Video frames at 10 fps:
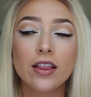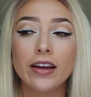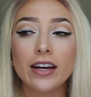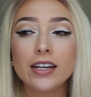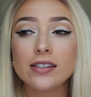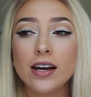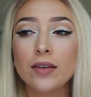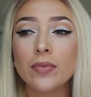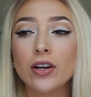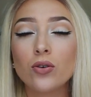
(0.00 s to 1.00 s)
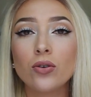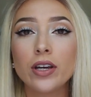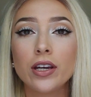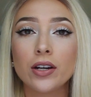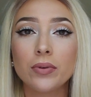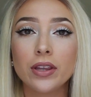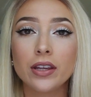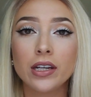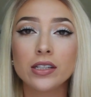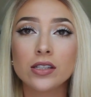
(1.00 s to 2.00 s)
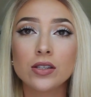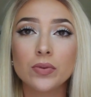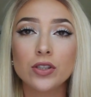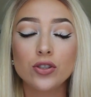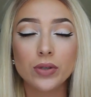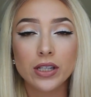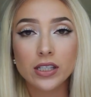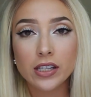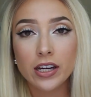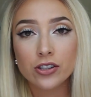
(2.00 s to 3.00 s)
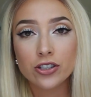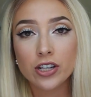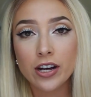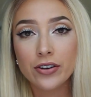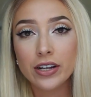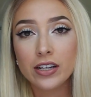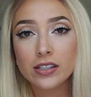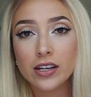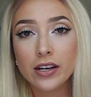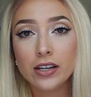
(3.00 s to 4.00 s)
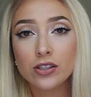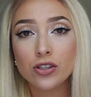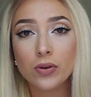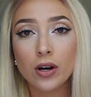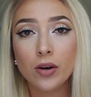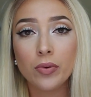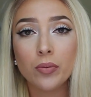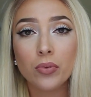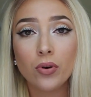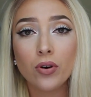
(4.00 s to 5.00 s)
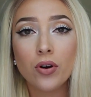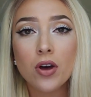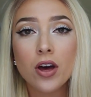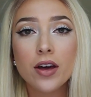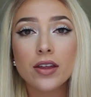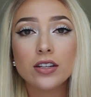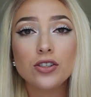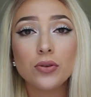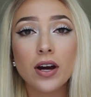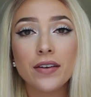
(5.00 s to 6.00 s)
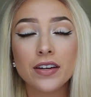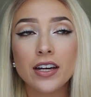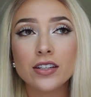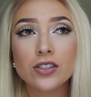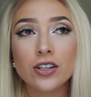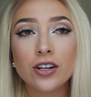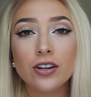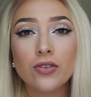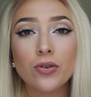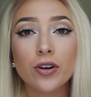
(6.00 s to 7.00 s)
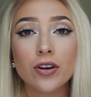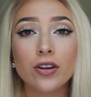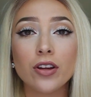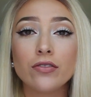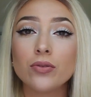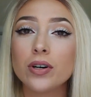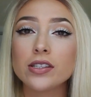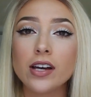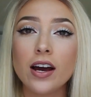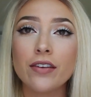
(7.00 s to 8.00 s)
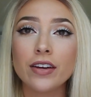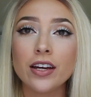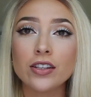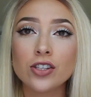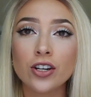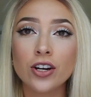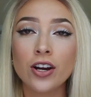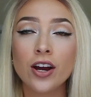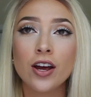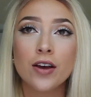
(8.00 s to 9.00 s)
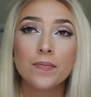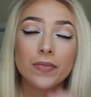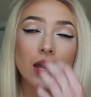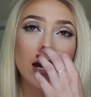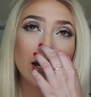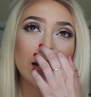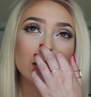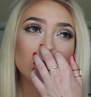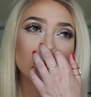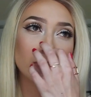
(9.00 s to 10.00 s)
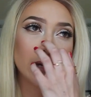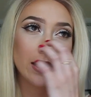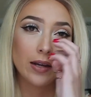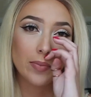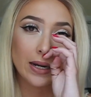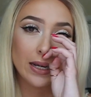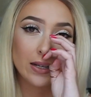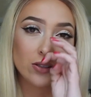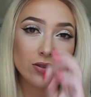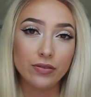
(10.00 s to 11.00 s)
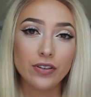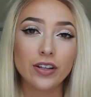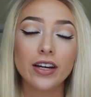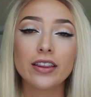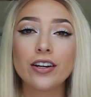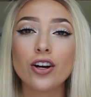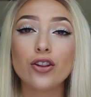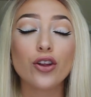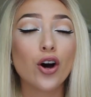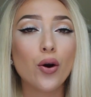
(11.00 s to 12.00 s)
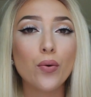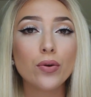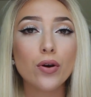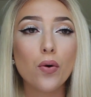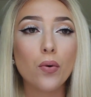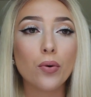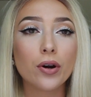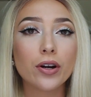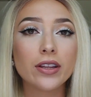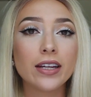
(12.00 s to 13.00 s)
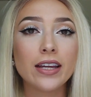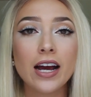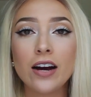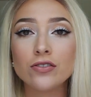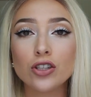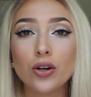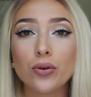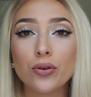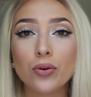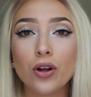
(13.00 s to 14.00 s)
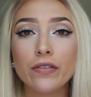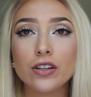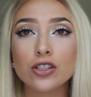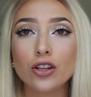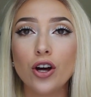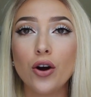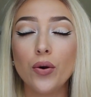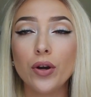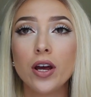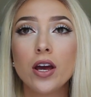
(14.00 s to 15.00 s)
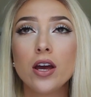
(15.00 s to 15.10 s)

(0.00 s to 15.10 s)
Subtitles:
Like I said, my goal here with doing these Cancer Diaries is to help people that do have cancer or loved ones that have cancer. I don't want anybody to feel like they're alone or that they have to go through all of this alone.